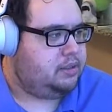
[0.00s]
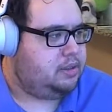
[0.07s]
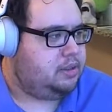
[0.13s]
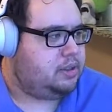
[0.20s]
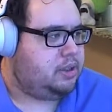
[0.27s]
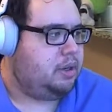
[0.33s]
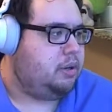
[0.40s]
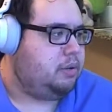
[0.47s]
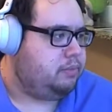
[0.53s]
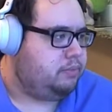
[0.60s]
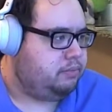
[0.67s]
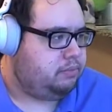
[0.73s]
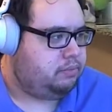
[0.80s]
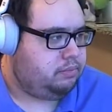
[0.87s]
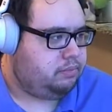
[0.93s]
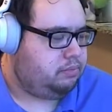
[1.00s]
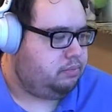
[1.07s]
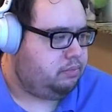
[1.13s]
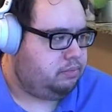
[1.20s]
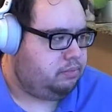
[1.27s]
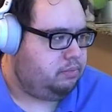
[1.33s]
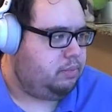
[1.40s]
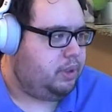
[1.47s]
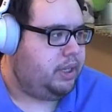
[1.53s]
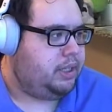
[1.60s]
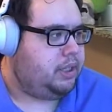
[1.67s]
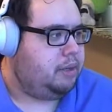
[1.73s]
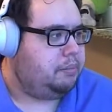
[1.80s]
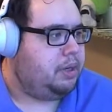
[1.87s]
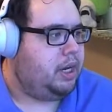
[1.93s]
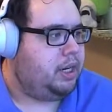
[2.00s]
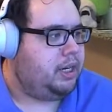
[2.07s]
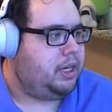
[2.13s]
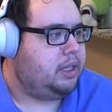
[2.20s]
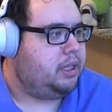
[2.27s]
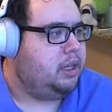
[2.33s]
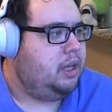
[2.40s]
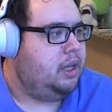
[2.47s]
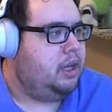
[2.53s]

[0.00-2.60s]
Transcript: So we ended up cutting it.